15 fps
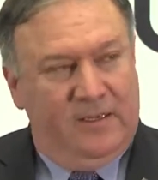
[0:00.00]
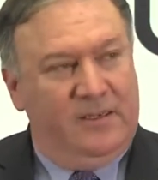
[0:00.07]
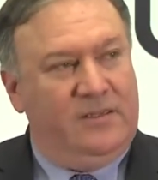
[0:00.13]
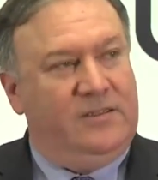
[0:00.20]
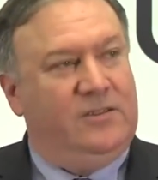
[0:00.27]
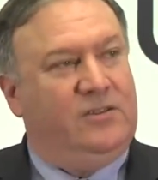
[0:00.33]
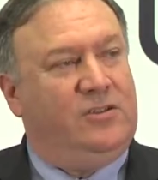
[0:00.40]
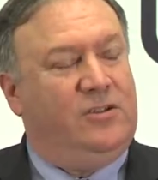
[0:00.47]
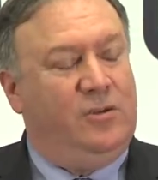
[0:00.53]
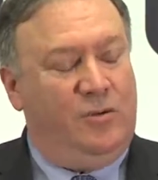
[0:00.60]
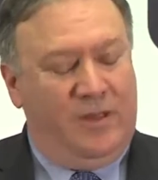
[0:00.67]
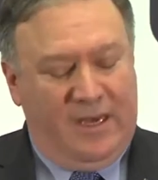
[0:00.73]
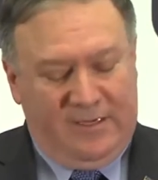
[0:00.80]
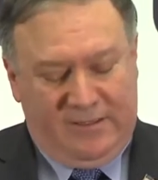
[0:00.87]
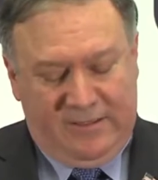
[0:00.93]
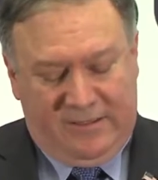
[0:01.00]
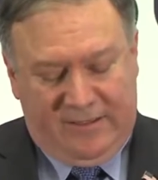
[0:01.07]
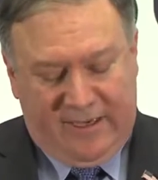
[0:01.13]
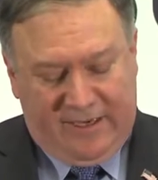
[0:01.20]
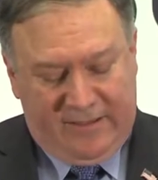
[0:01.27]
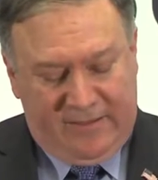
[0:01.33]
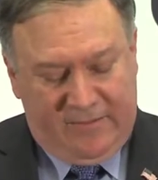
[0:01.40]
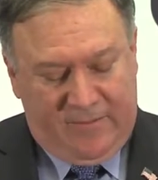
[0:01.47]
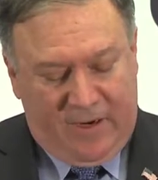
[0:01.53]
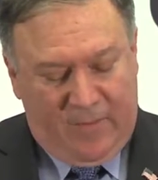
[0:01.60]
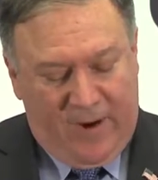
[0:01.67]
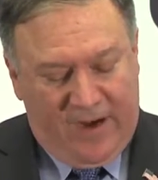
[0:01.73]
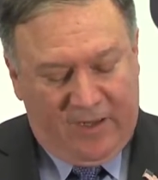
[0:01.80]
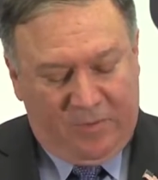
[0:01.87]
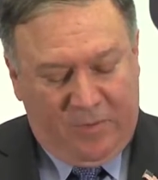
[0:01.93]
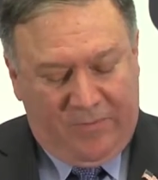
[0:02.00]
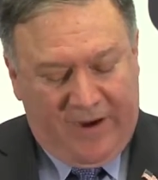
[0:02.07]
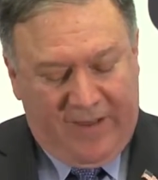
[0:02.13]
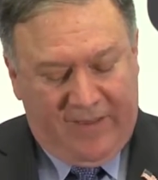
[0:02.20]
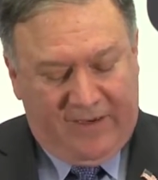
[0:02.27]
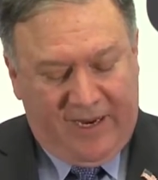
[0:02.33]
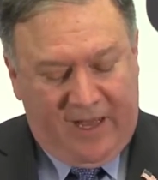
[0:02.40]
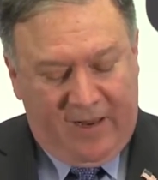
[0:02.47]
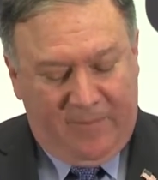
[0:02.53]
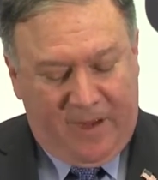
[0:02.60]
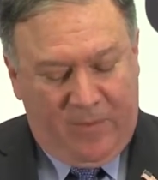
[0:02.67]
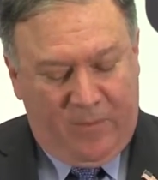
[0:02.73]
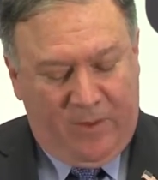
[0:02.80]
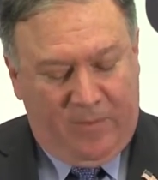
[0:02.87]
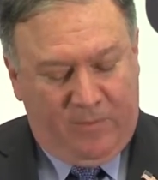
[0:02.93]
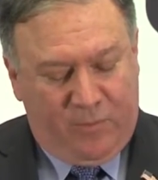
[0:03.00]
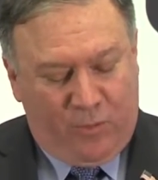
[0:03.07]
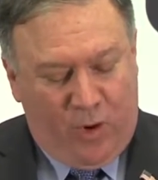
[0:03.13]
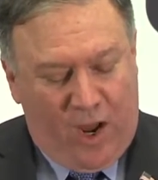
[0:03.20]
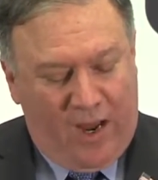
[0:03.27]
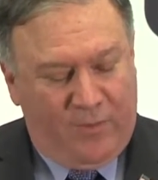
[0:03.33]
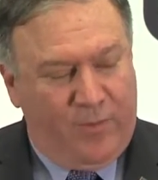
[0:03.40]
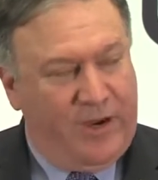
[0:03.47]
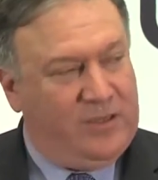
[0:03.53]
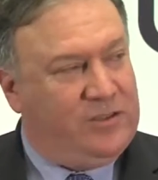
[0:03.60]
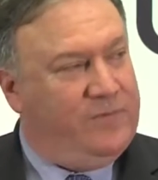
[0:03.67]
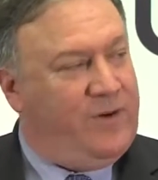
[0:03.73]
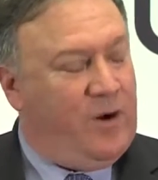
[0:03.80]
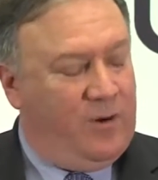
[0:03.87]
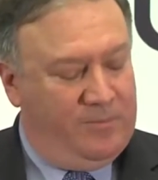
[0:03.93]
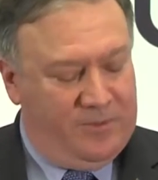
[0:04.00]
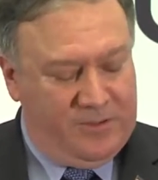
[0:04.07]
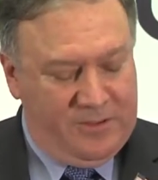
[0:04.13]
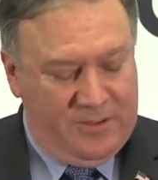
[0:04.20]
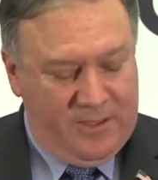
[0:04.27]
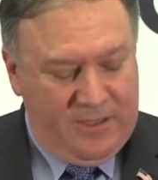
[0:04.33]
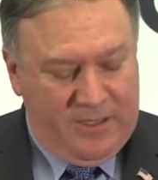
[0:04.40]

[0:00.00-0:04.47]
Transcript: Since 2006, Iran has provided the Taliban with a broad range of arms,